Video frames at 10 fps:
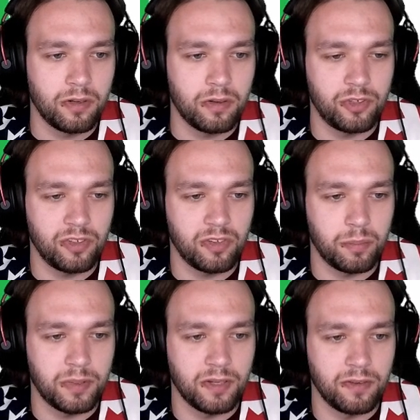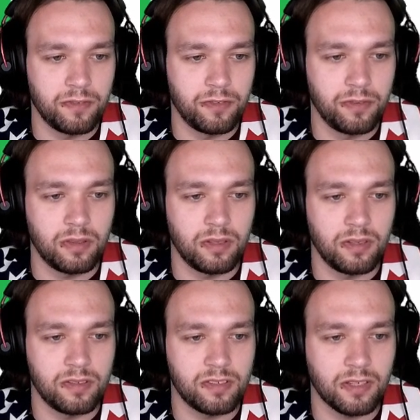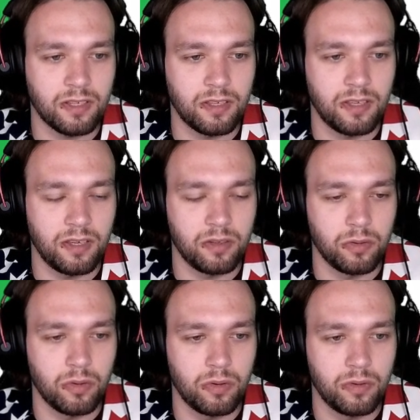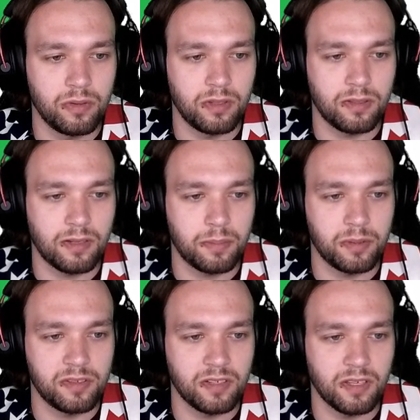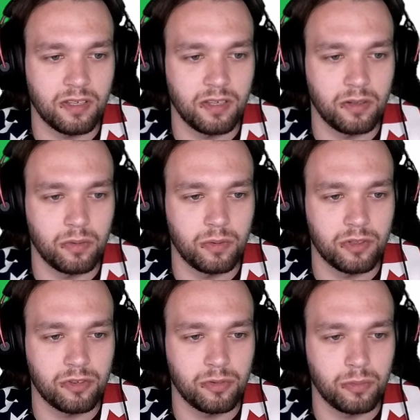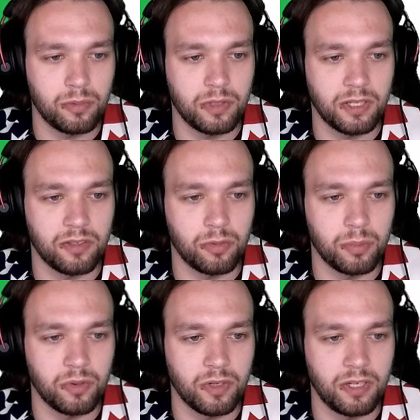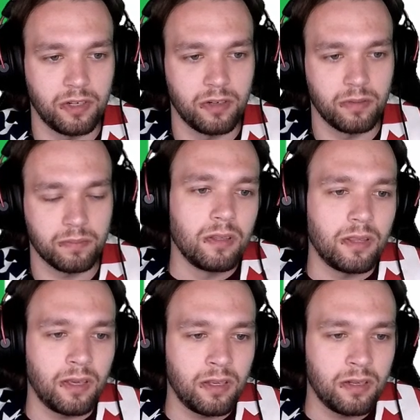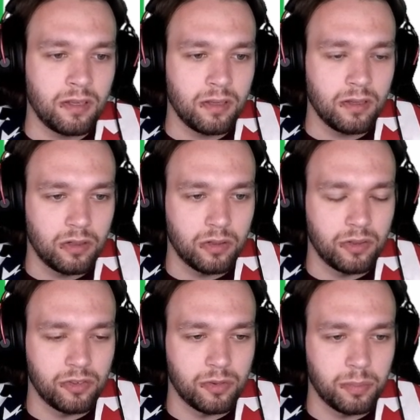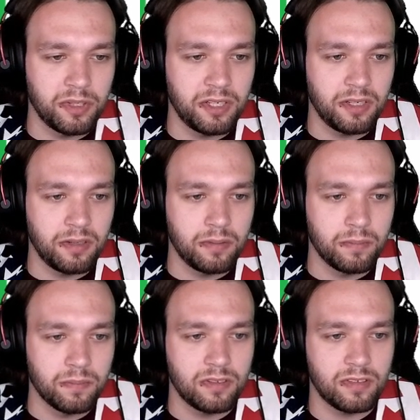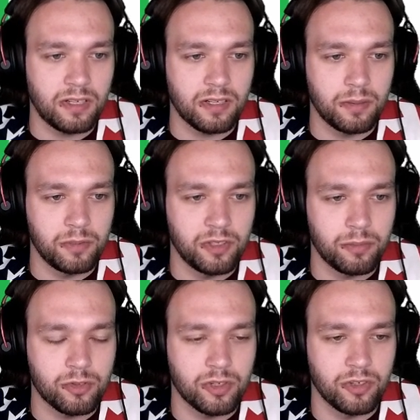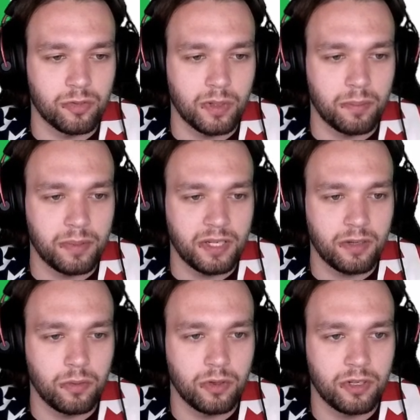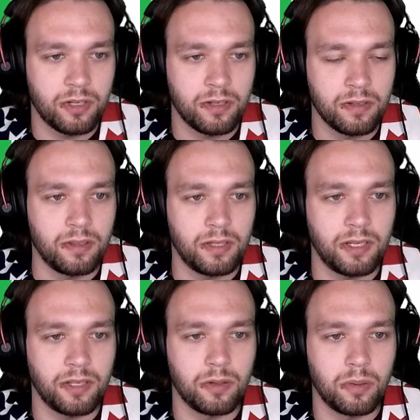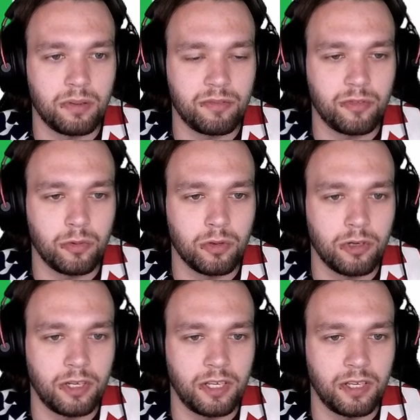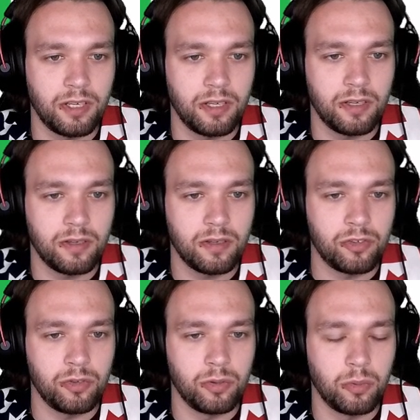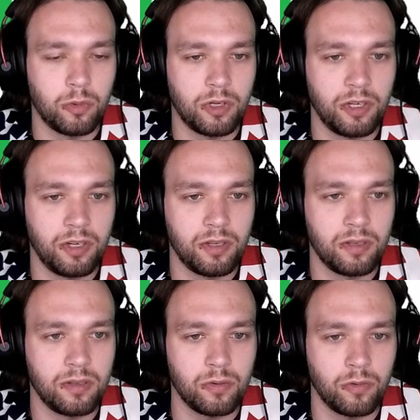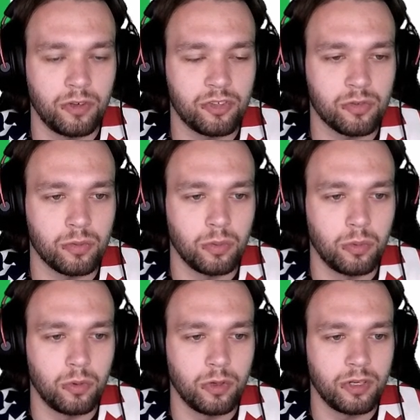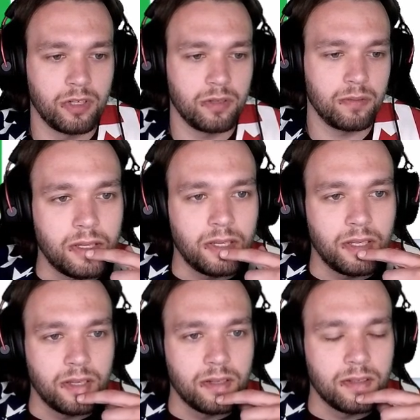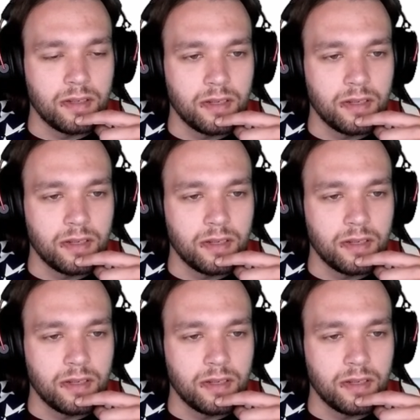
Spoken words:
just above the second candle, the top of the second candle, which I guess would be right here. Then all goes to plan. Stock comes up, triggers my buy order. Then I go up for a 2-to-1 risk reward and